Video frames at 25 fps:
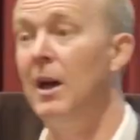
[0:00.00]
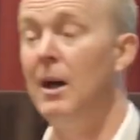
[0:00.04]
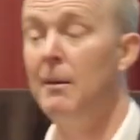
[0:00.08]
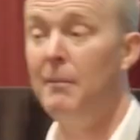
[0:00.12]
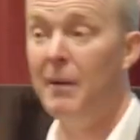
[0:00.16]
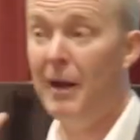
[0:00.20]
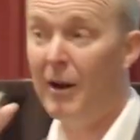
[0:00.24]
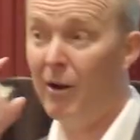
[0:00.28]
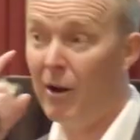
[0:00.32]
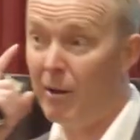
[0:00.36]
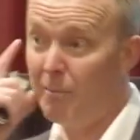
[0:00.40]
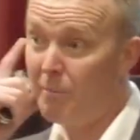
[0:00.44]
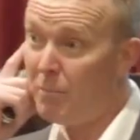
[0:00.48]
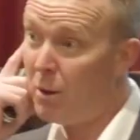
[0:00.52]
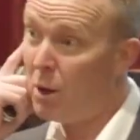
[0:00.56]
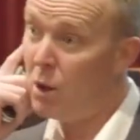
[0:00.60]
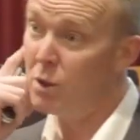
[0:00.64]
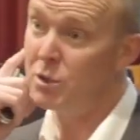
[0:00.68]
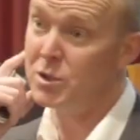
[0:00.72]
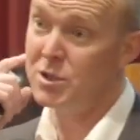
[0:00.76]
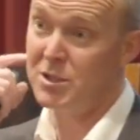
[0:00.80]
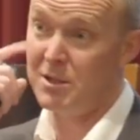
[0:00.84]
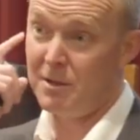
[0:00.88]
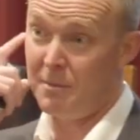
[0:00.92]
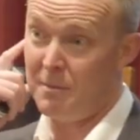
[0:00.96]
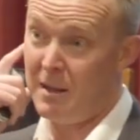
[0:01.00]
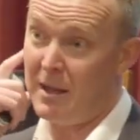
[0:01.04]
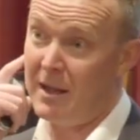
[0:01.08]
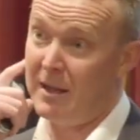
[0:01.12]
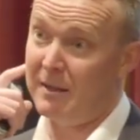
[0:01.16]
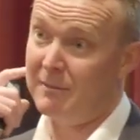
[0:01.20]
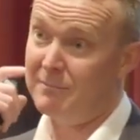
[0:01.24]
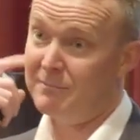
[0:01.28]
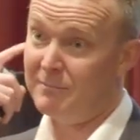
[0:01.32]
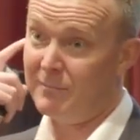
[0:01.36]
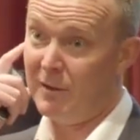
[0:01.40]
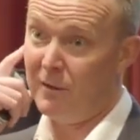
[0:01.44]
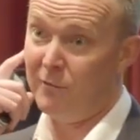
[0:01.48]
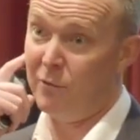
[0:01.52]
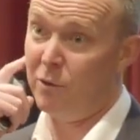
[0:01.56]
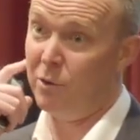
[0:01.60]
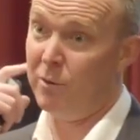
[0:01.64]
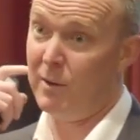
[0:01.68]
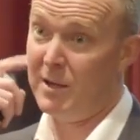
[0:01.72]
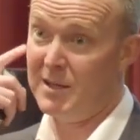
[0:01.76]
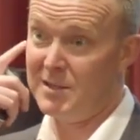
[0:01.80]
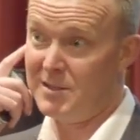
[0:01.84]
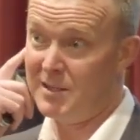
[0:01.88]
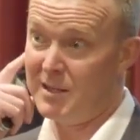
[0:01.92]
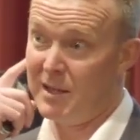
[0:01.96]
Um, and I post them out. I've
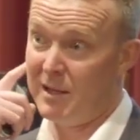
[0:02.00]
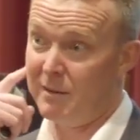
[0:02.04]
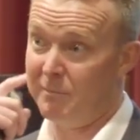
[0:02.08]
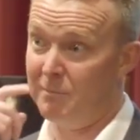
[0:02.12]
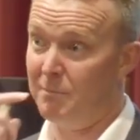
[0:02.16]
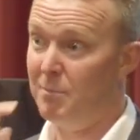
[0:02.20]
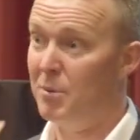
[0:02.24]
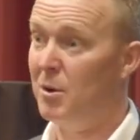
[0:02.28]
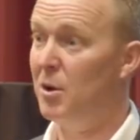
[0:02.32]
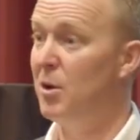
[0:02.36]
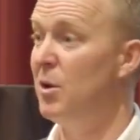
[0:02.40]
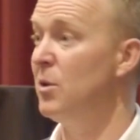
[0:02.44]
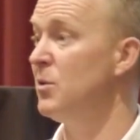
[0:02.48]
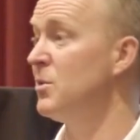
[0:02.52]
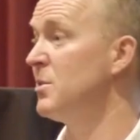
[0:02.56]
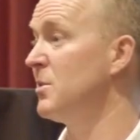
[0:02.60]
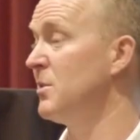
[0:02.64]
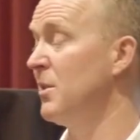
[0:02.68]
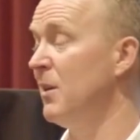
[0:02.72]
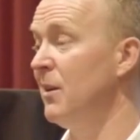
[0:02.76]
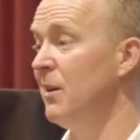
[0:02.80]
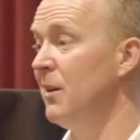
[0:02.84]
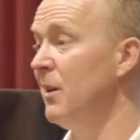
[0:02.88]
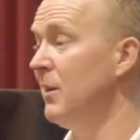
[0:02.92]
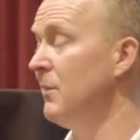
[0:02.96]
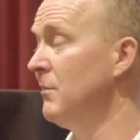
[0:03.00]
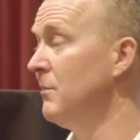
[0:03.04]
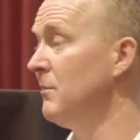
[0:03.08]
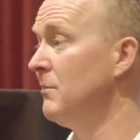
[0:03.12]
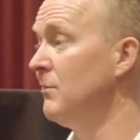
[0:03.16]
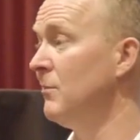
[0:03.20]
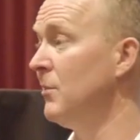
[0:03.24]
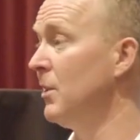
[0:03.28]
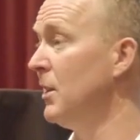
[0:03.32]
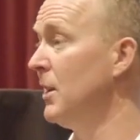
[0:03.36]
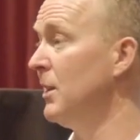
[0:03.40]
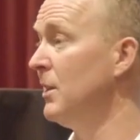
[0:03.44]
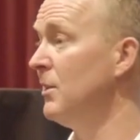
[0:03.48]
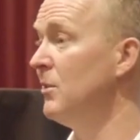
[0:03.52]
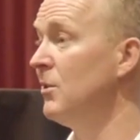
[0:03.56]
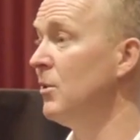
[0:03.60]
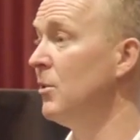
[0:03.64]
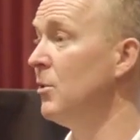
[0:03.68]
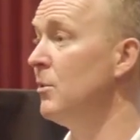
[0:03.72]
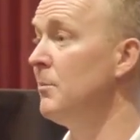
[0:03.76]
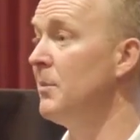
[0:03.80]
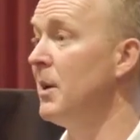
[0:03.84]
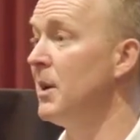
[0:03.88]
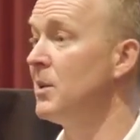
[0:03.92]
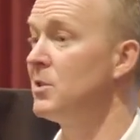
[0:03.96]
always done post. I don't really
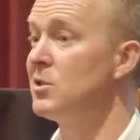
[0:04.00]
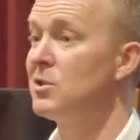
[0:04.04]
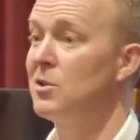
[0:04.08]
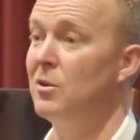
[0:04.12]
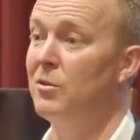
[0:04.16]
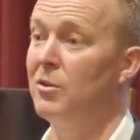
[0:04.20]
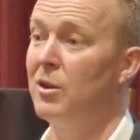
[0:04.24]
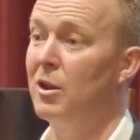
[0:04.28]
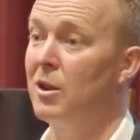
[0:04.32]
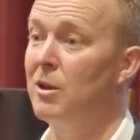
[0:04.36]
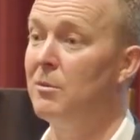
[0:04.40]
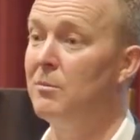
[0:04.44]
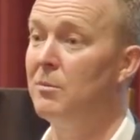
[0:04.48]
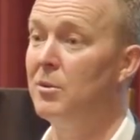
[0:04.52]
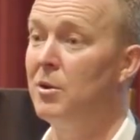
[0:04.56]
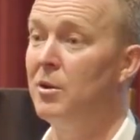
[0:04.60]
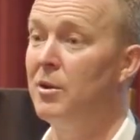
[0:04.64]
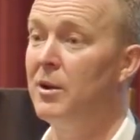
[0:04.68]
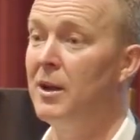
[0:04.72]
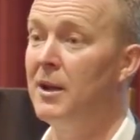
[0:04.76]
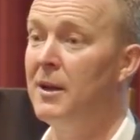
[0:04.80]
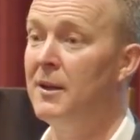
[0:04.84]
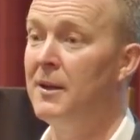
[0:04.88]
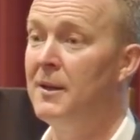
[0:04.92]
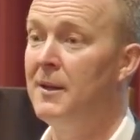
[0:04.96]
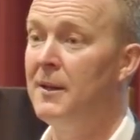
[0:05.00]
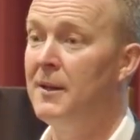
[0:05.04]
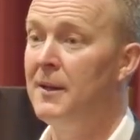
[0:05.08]
do much on the computer.